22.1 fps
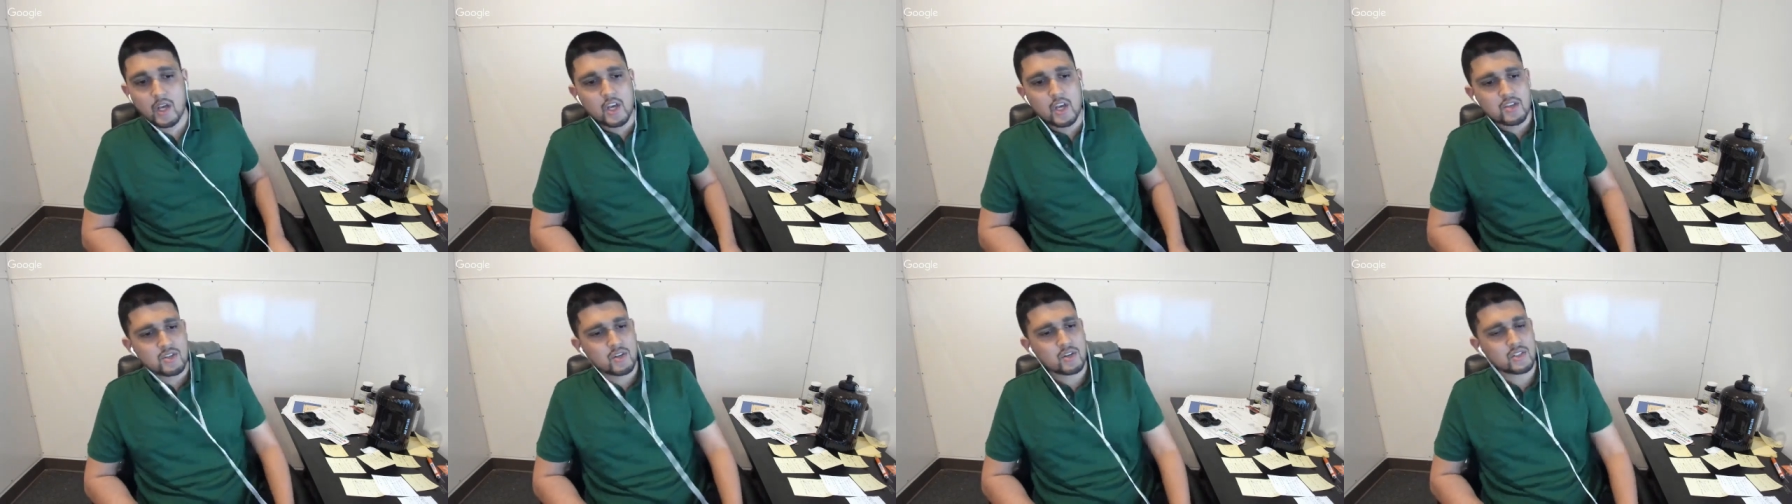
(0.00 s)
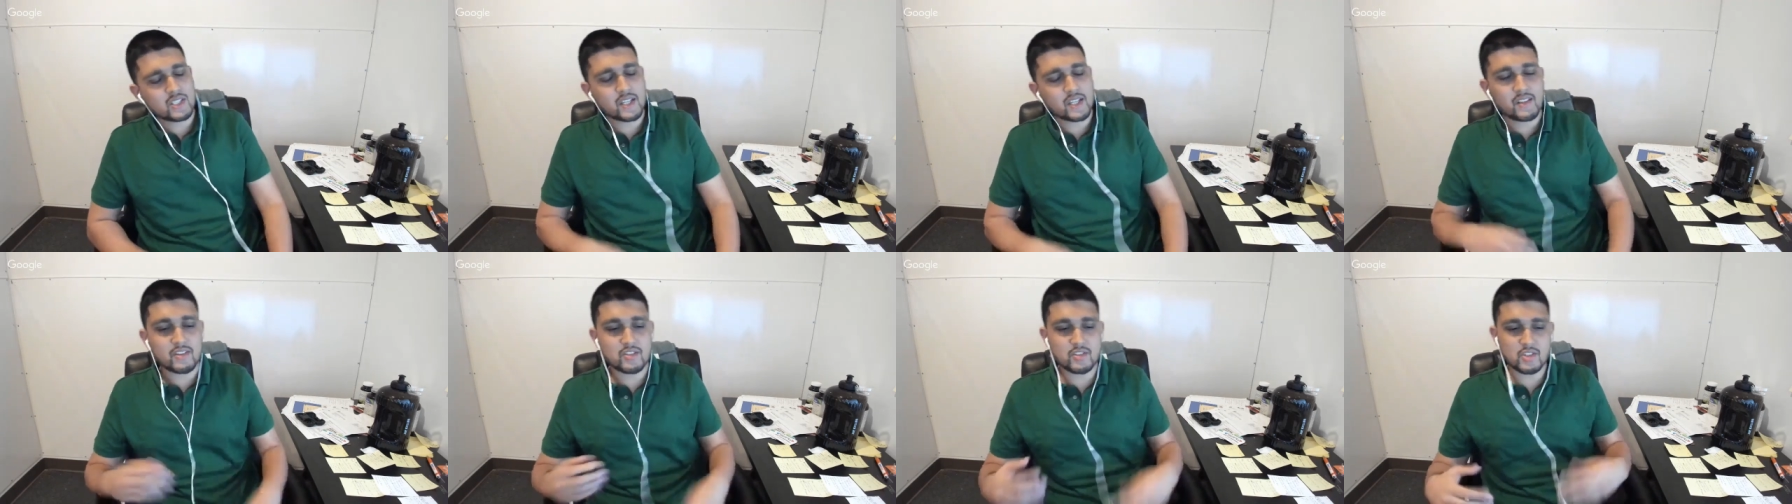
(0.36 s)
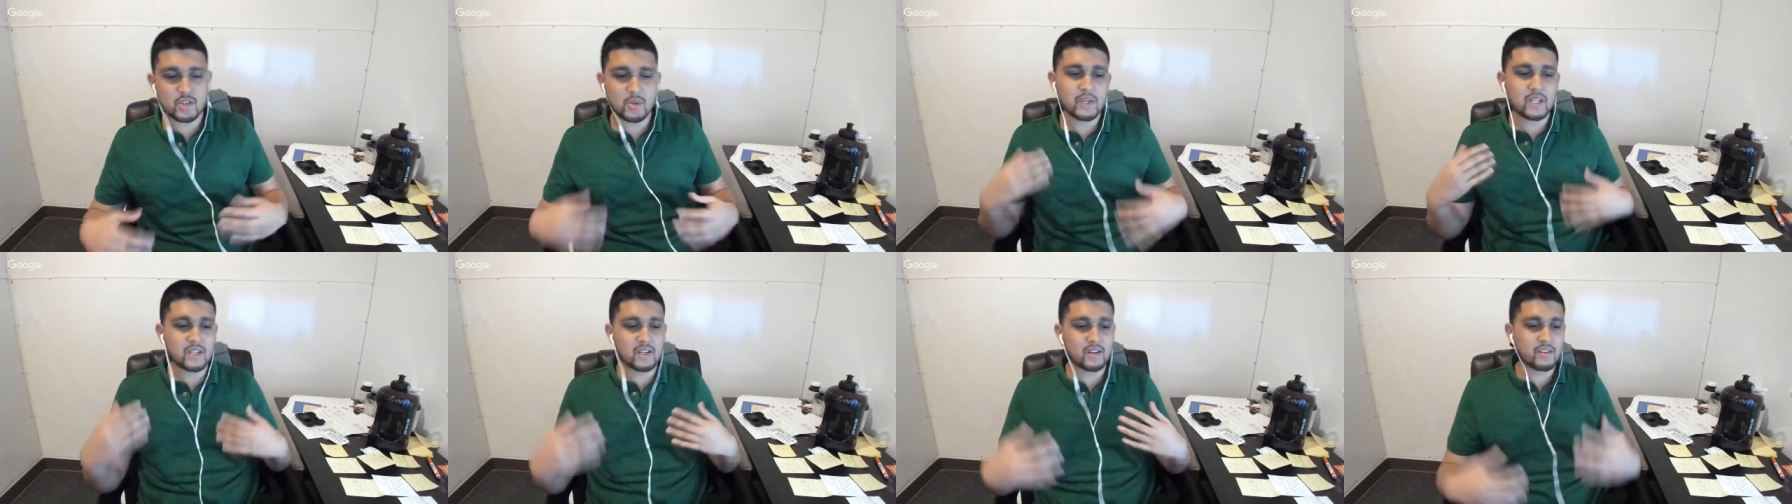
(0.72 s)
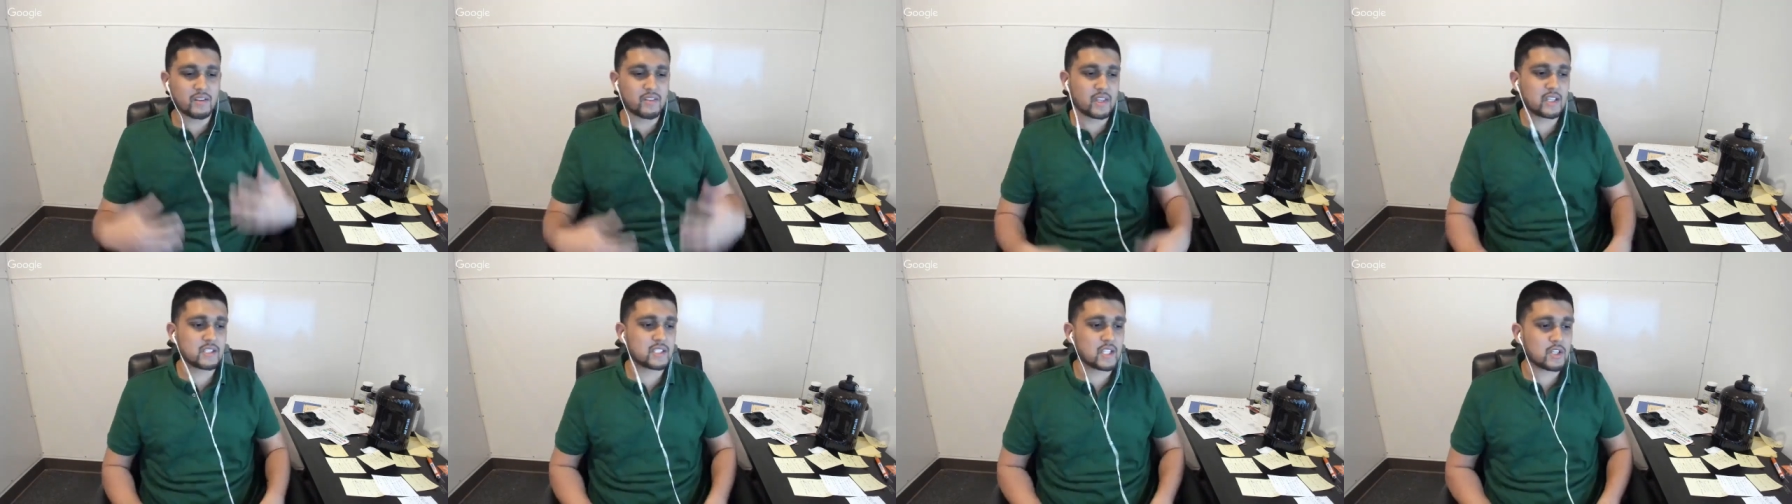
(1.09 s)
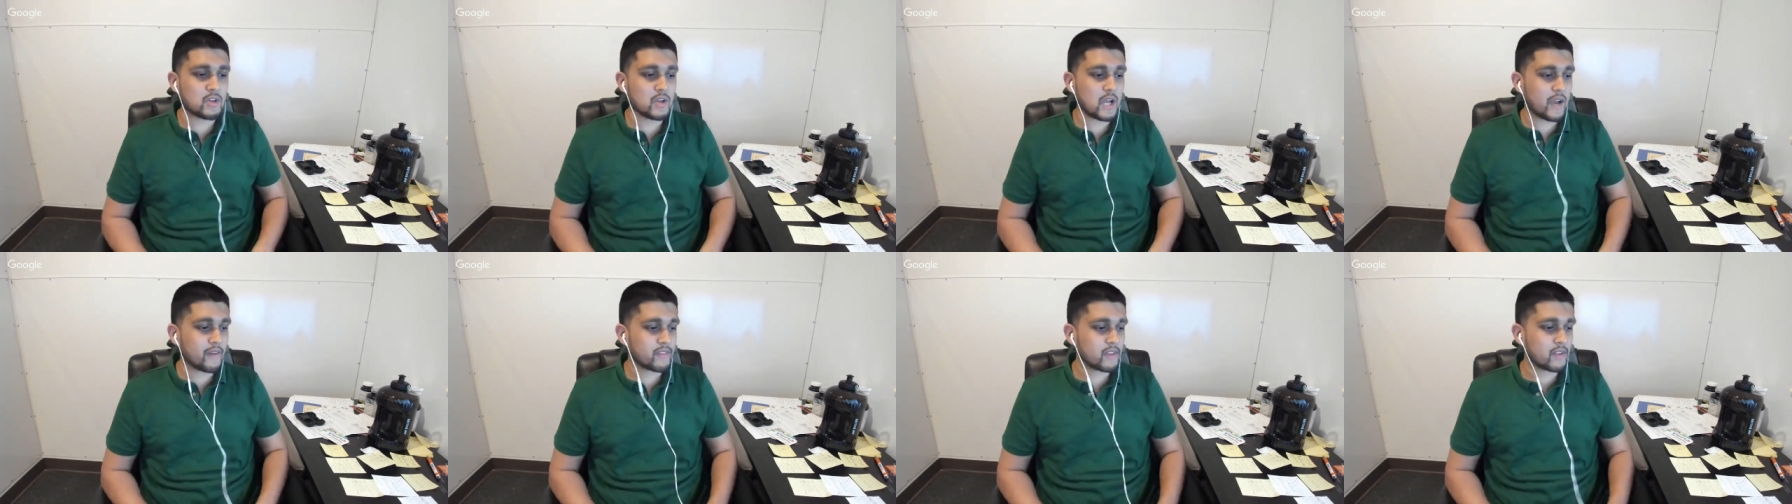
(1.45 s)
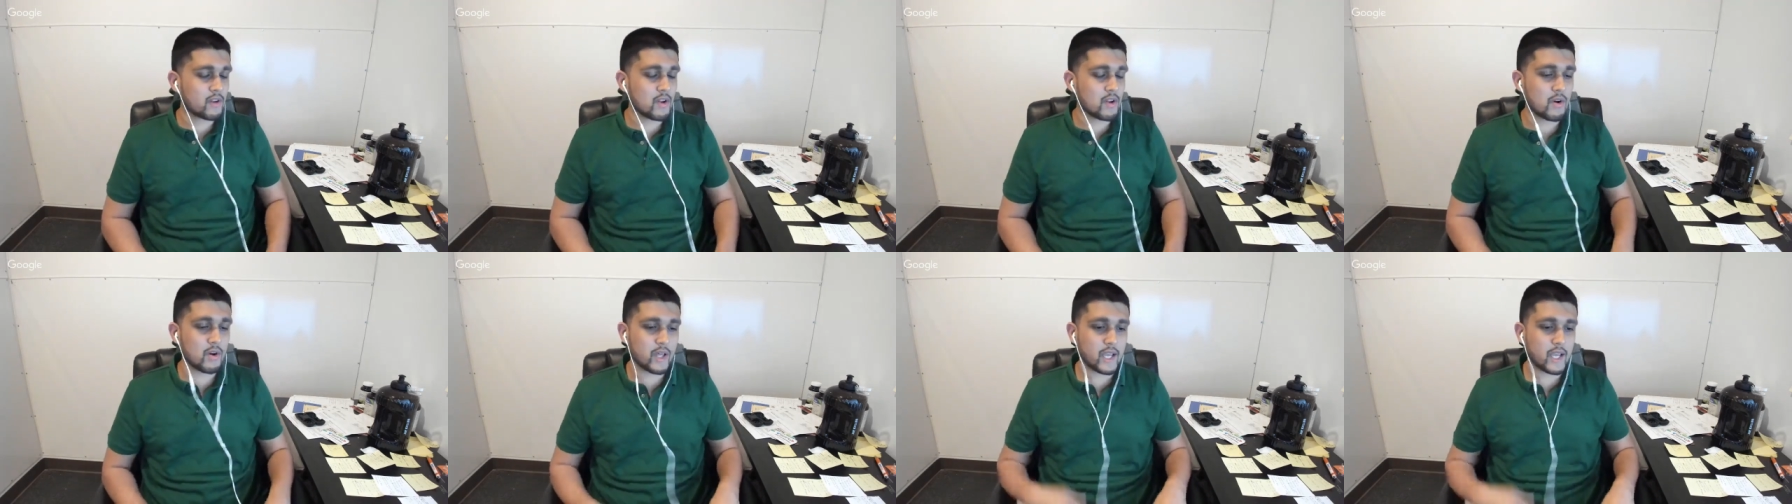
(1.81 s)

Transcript: So it's like, there's so many little things that you have to know.